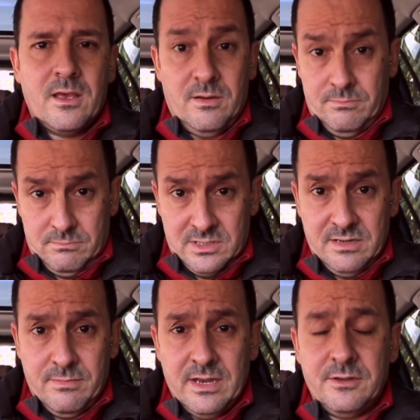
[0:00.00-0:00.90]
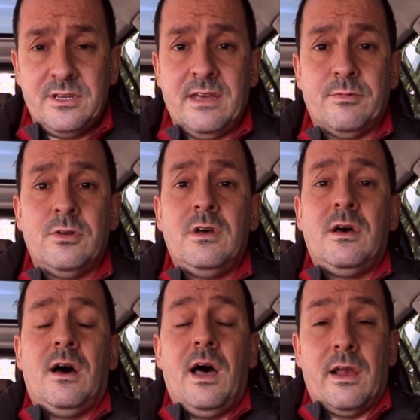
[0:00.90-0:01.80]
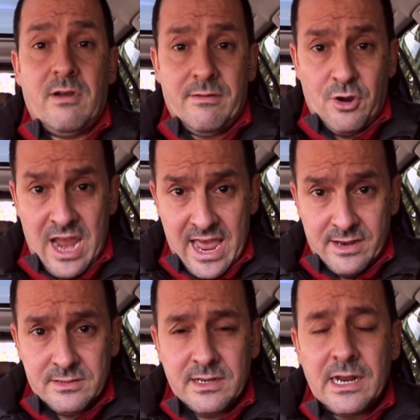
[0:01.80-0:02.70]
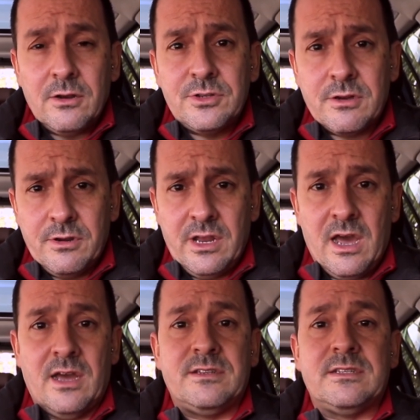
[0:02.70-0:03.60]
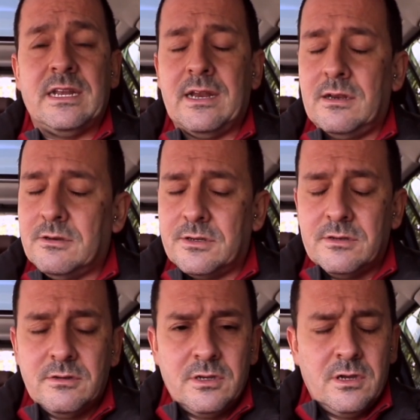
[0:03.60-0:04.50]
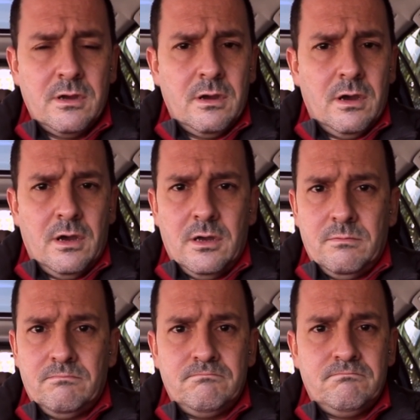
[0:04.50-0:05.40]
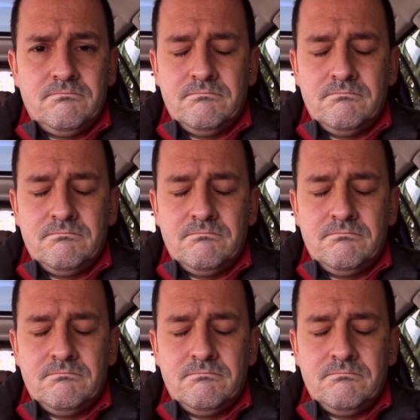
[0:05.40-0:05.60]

come sit by the table. I grab her hands and I looked her in the eyes and said like, look, um,